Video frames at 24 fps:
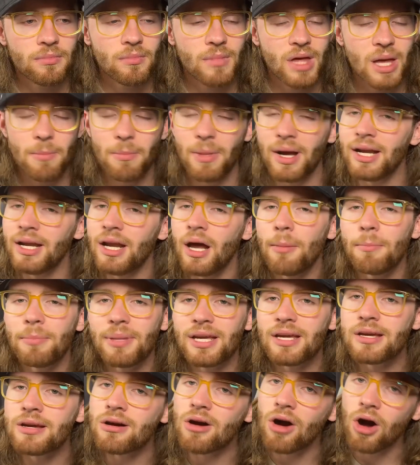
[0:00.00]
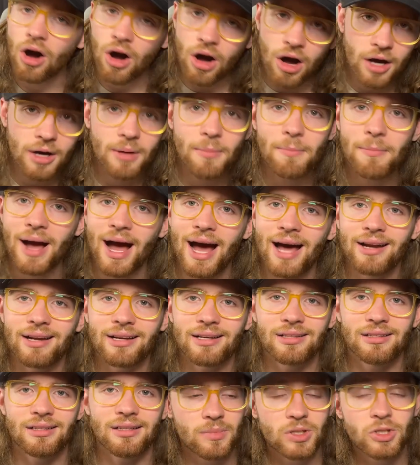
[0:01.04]
It might not be
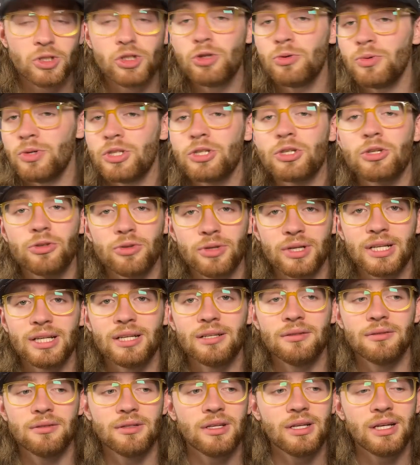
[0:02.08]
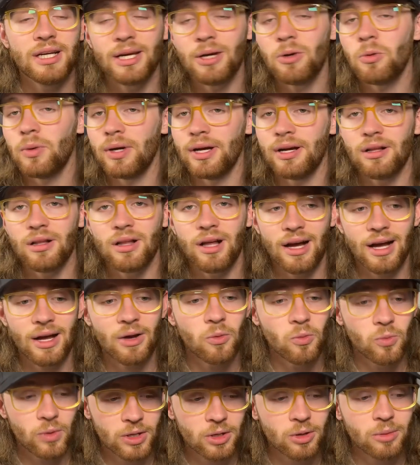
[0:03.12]
automatically. To a degree, it will. I
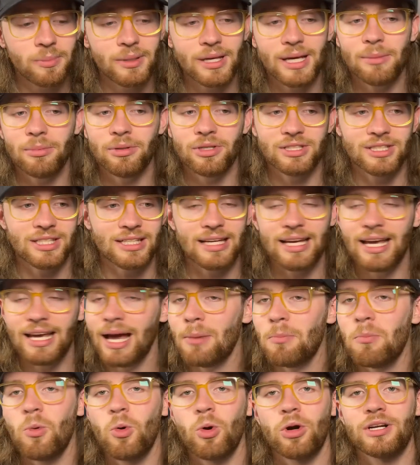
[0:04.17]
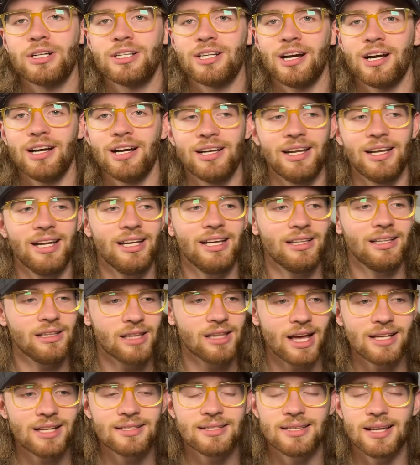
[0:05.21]
will be able to get more done in
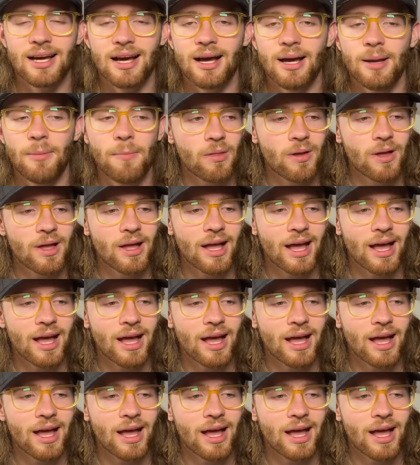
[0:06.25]
less time.